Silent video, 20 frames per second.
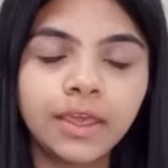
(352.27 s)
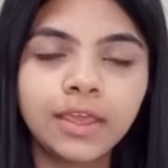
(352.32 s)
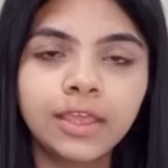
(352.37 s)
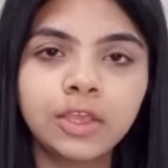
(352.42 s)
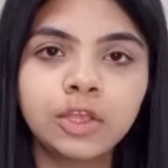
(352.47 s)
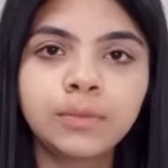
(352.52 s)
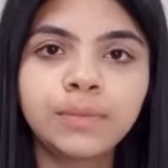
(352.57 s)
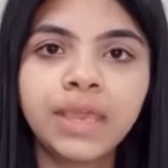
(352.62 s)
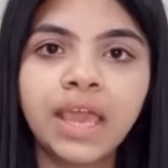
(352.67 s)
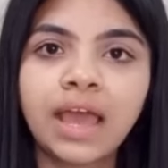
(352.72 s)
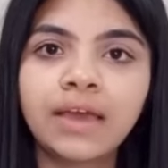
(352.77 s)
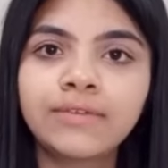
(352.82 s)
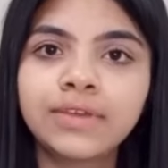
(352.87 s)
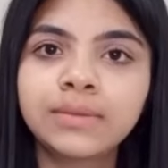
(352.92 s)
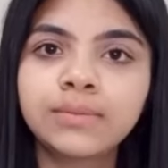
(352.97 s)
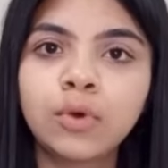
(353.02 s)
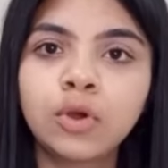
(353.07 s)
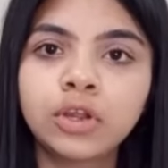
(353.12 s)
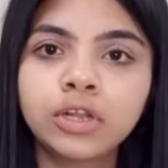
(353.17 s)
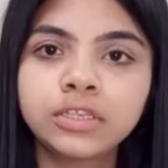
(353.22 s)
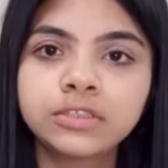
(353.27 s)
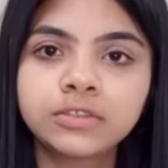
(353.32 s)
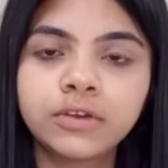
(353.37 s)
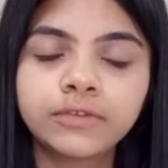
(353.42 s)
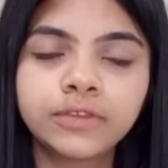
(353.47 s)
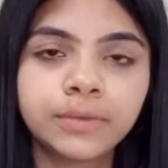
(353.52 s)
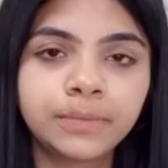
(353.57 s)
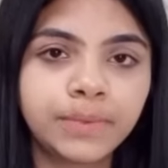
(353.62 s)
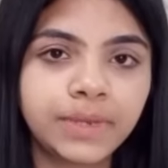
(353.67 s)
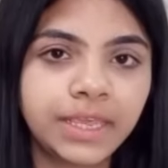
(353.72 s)
You'll be having models of
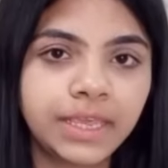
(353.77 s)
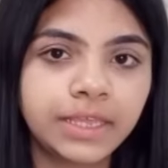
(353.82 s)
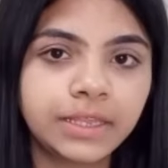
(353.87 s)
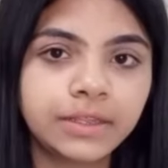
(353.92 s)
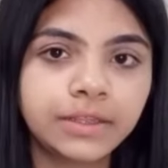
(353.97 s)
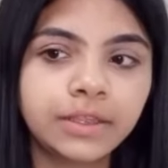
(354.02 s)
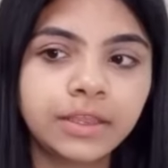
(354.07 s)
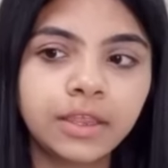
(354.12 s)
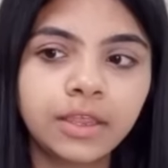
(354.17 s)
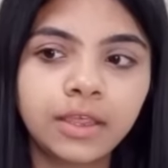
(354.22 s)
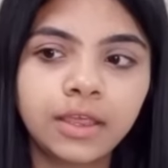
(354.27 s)
the brain,